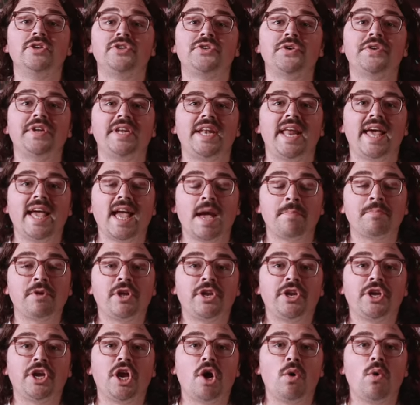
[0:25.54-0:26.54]
So today I'm
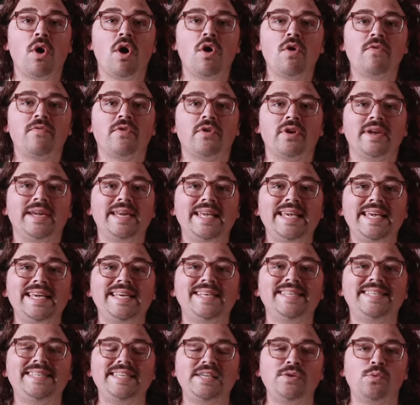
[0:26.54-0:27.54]
going to go over an
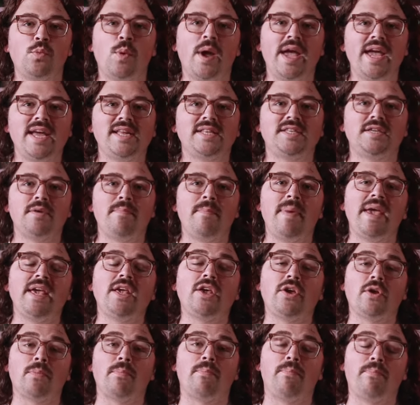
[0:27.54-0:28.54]
easy way to
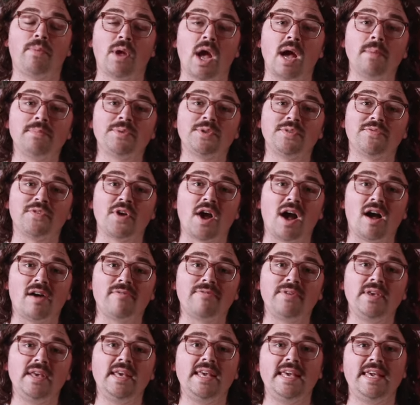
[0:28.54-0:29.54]
make your cups of
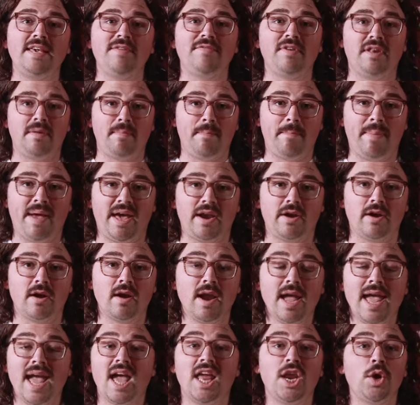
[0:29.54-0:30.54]
coffee even
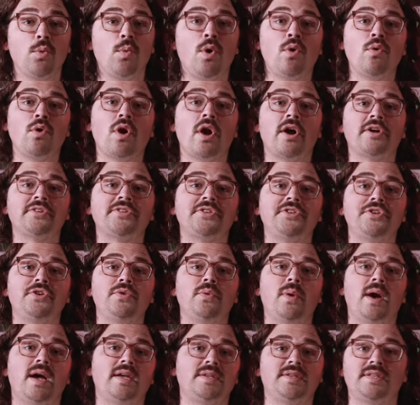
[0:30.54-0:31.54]
better, and it won't cost
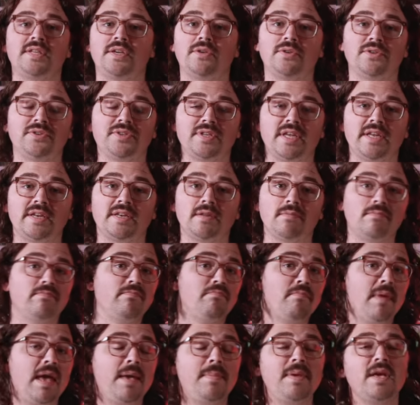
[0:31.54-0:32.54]
you a single cent.
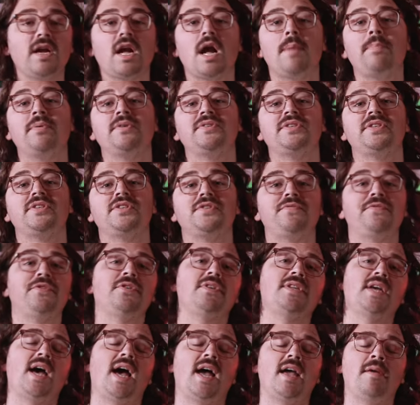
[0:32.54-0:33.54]
Maybe a couple cents of
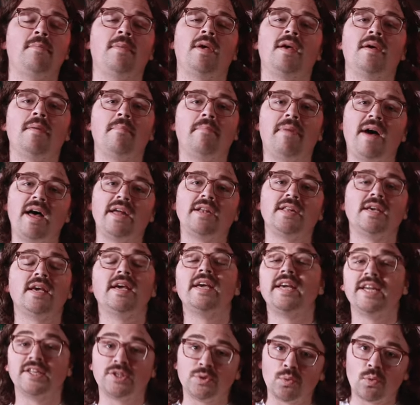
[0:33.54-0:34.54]
your time, but
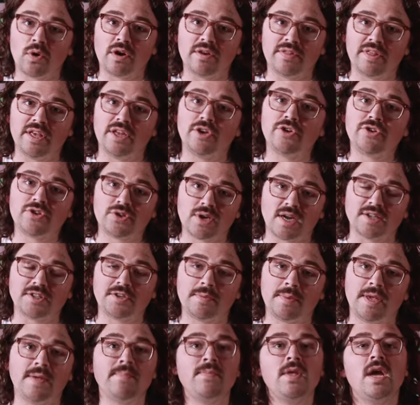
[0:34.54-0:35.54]
it's worth it,
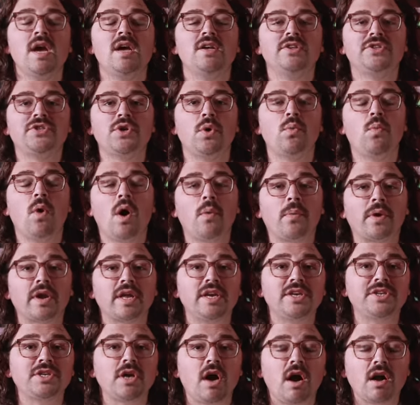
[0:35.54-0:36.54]
trust me. So what we're
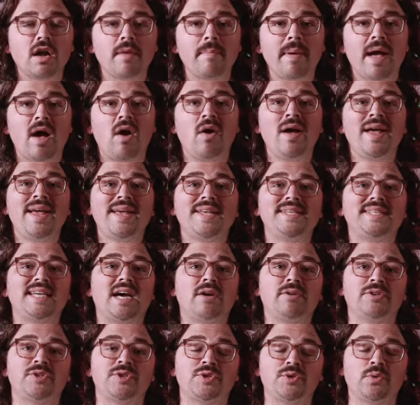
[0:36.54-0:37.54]
going to talk about is
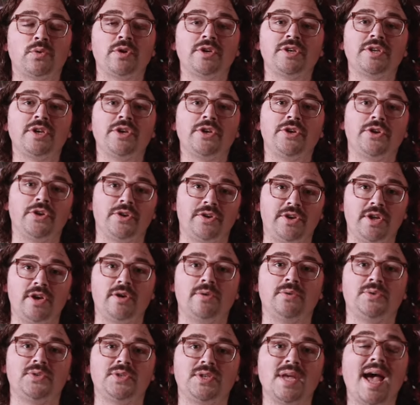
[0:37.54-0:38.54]
how to sort your
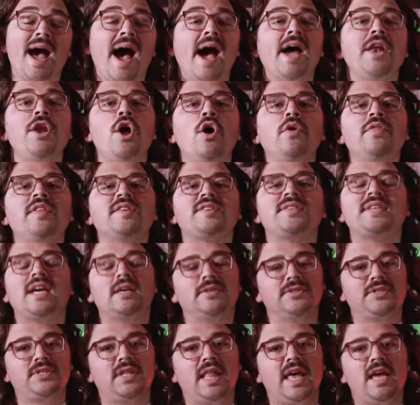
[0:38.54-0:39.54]
dose. I know this
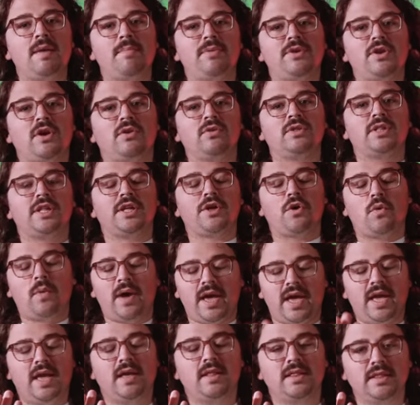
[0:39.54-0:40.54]
sounds lame, but don't click
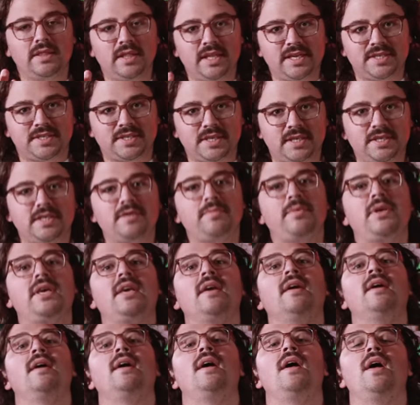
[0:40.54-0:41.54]
away, listen to
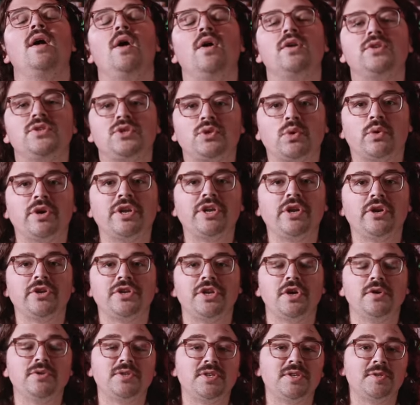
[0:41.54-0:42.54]
me. Sorting your
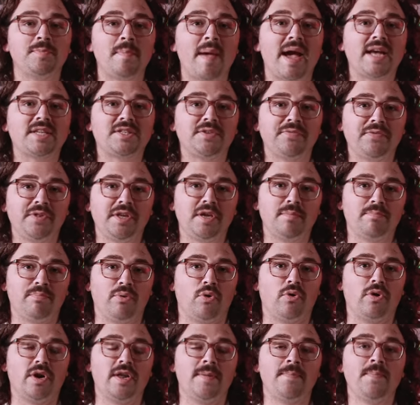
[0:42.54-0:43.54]
dose is massively
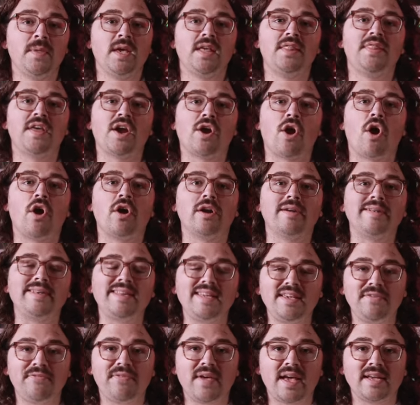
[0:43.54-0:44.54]
important. There are
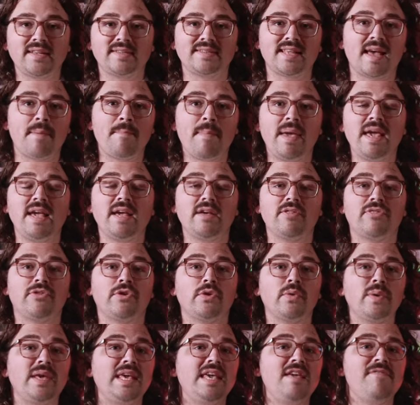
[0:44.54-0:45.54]
defects that make it
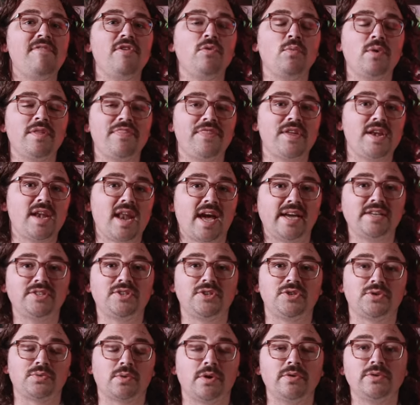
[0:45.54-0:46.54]
through even with the
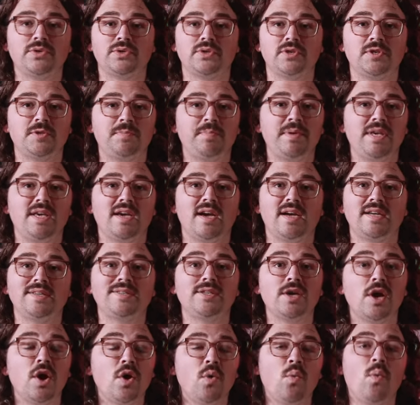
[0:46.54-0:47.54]
nicest roasters
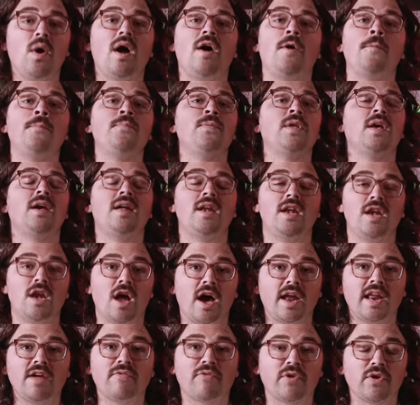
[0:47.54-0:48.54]
because, well,
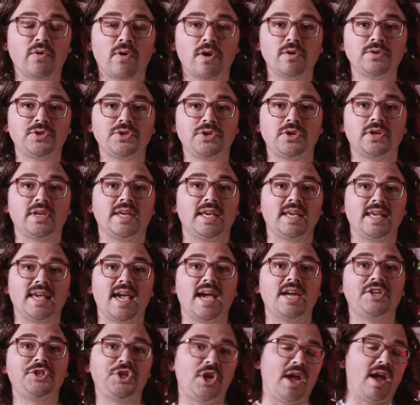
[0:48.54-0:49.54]
not every roaster can
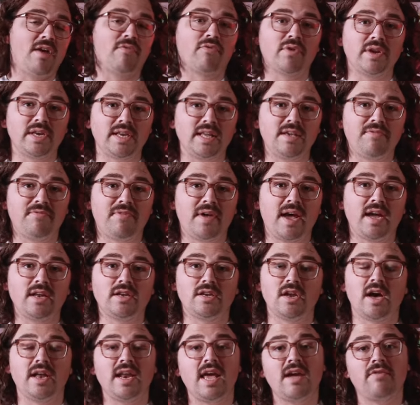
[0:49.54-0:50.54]
catch every
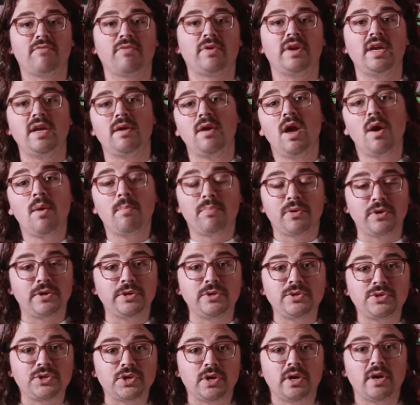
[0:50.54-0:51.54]
defect. Not every
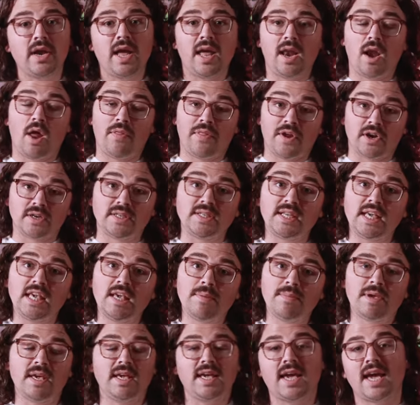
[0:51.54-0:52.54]
producer and their
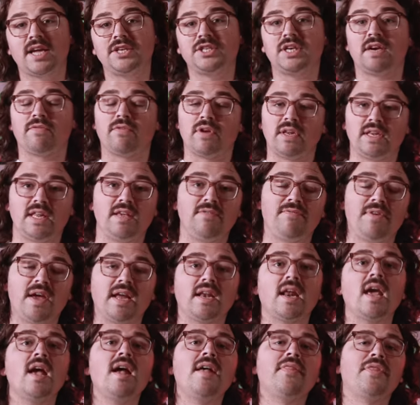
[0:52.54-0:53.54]
team can catch every
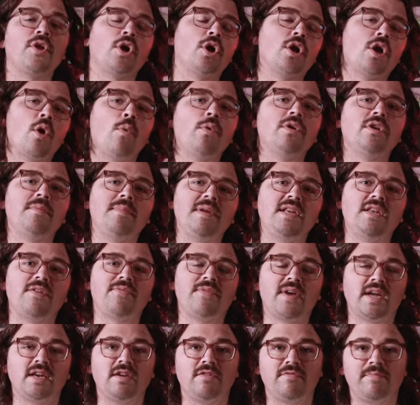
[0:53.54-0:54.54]
defect. There are going to be
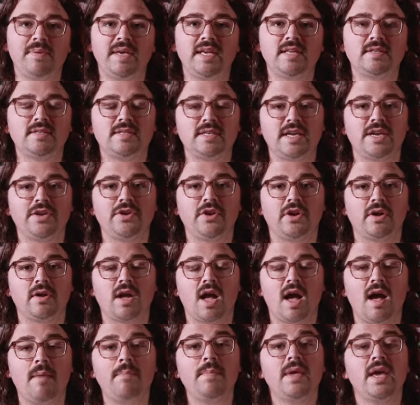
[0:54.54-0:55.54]
defective beans in your
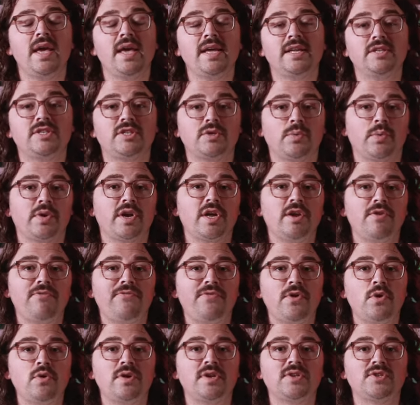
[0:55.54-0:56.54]
cup. And so we're going to
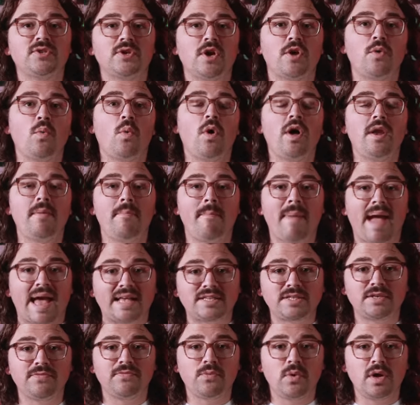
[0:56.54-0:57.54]
focus on one
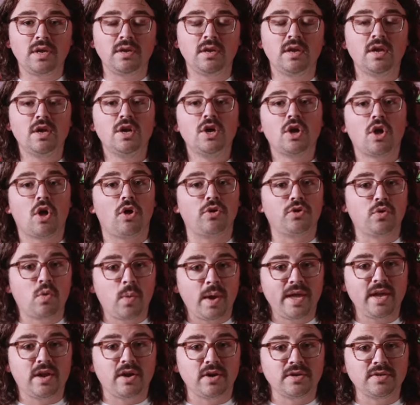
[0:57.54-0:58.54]
massive one called
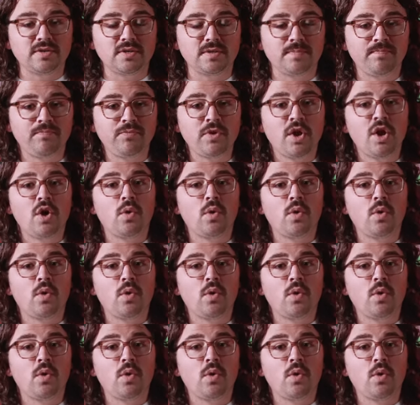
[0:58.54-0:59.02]
Quakers.